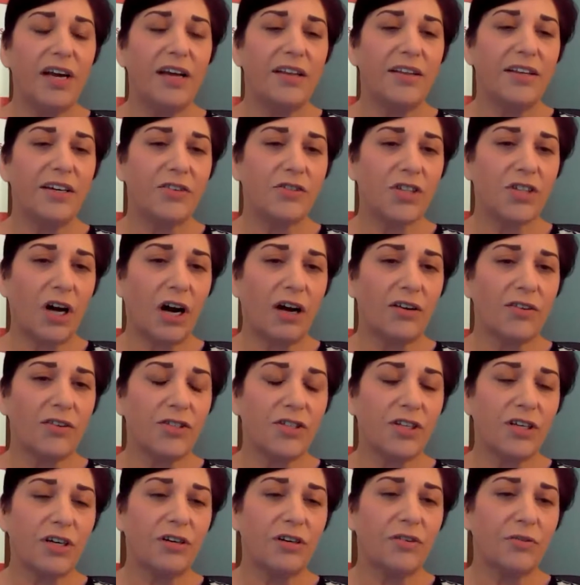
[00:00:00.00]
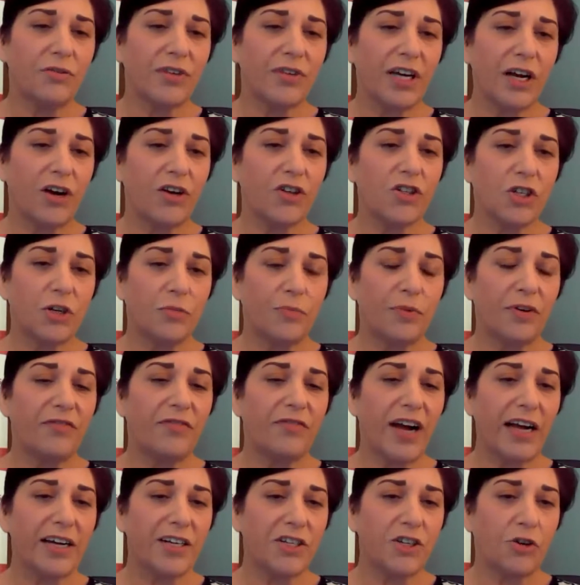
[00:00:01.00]
They also
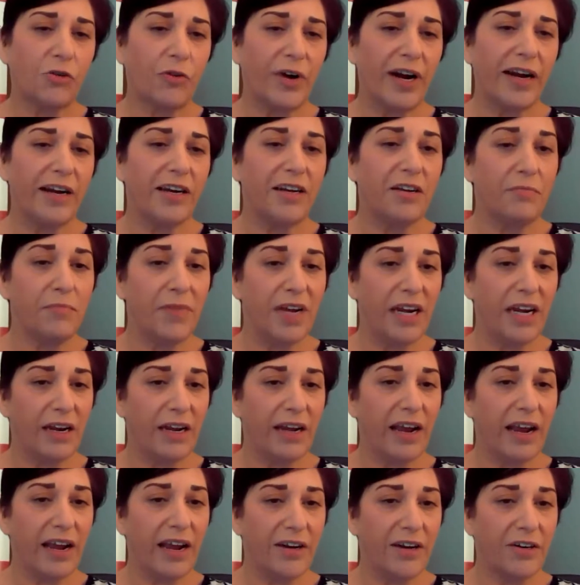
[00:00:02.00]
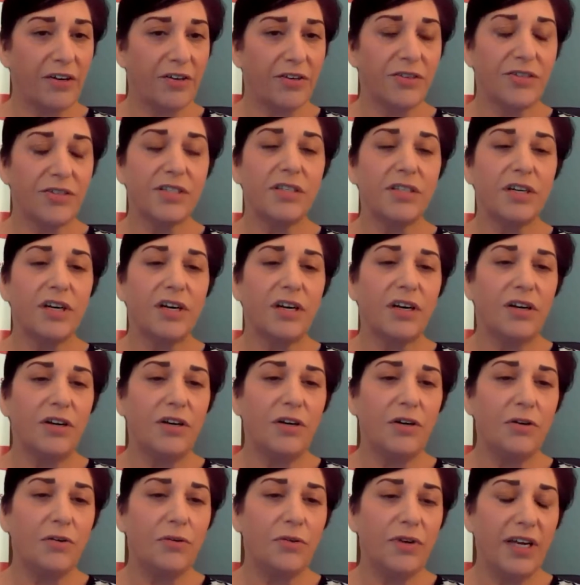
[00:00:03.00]
provide trained mediators
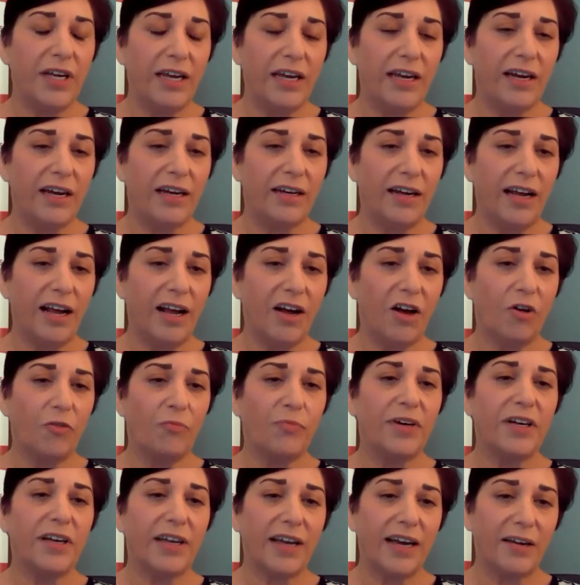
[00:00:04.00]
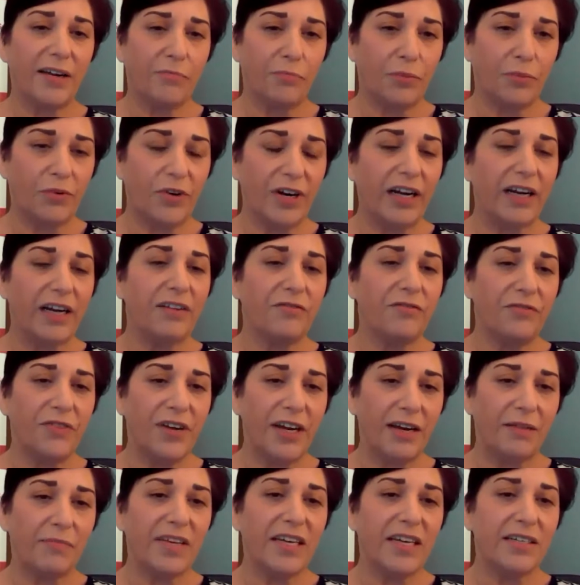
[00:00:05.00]
who can help, again, bring
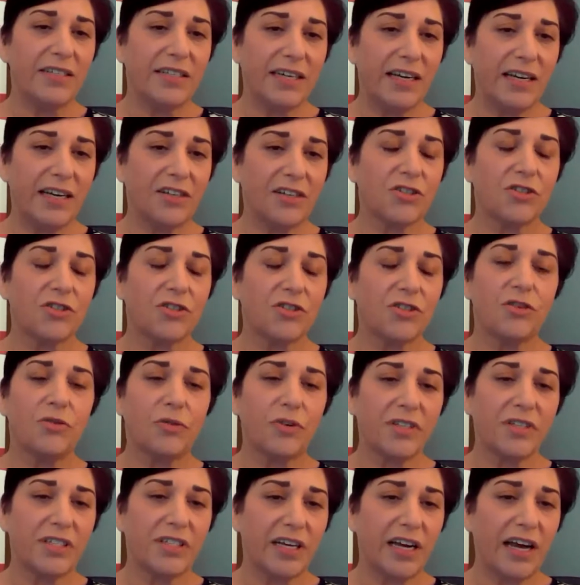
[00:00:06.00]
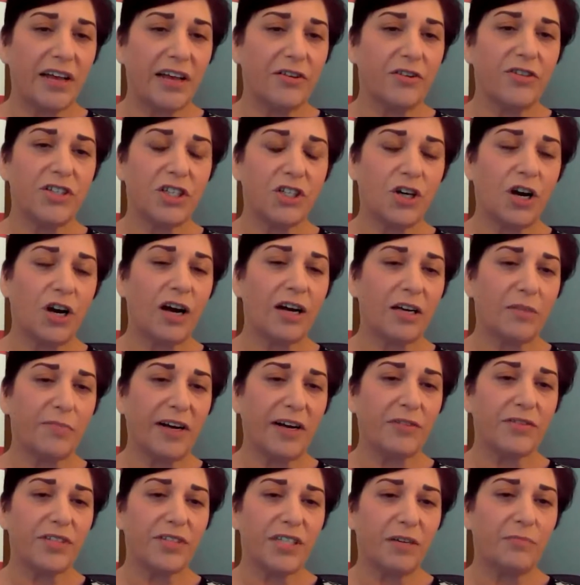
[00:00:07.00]
families and schools together to talk
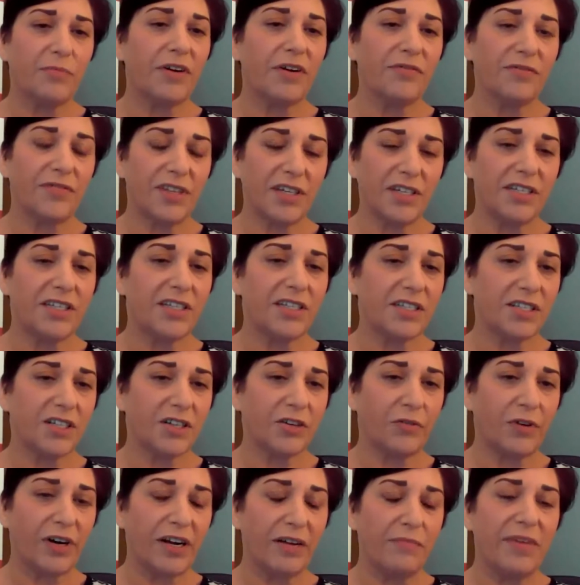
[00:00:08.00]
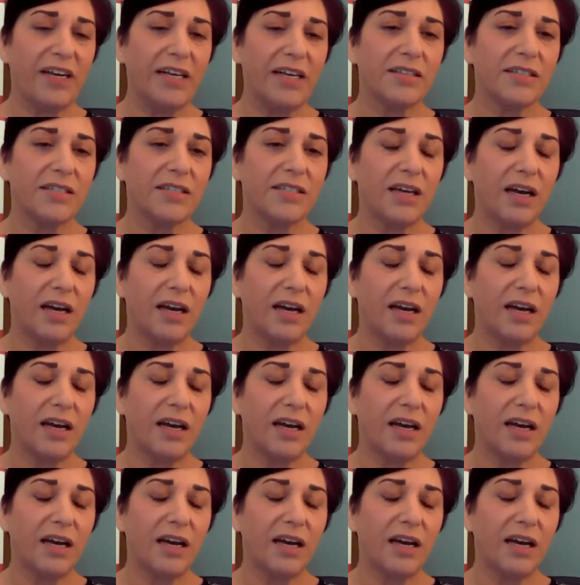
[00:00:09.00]
about some of the disagreements.